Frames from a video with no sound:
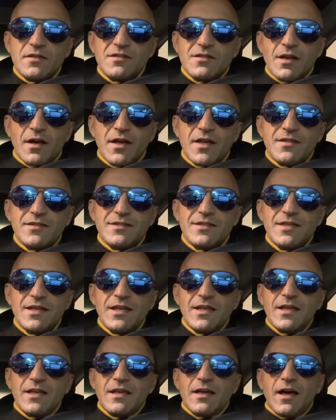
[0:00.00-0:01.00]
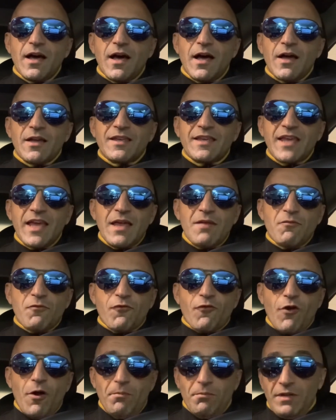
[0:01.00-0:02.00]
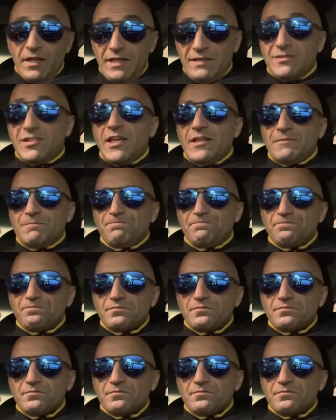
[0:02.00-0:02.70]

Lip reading: science came from LinkedIn.